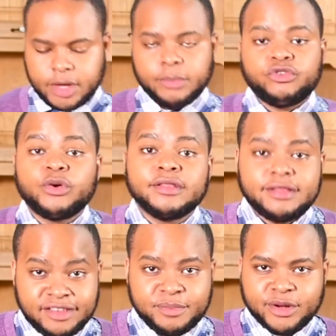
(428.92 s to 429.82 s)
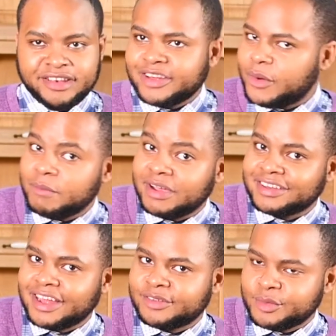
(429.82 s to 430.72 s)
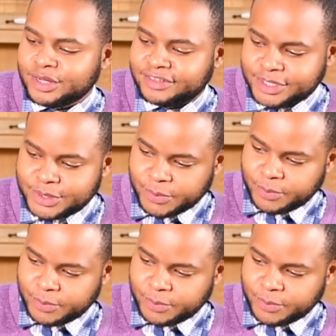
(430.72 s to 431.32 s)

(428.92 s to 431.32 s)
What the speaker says: I'm sure at this point our butter has melted.